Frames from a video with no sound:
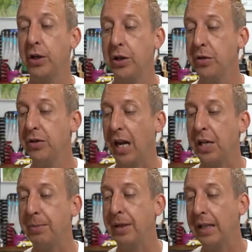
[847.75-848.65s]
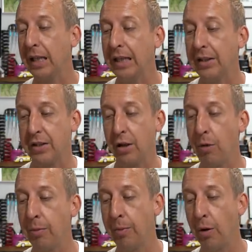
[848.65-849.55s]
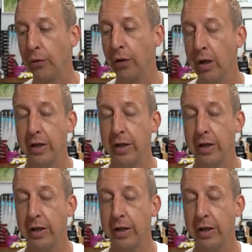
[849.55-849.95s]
can use SPD cleats to open bottles.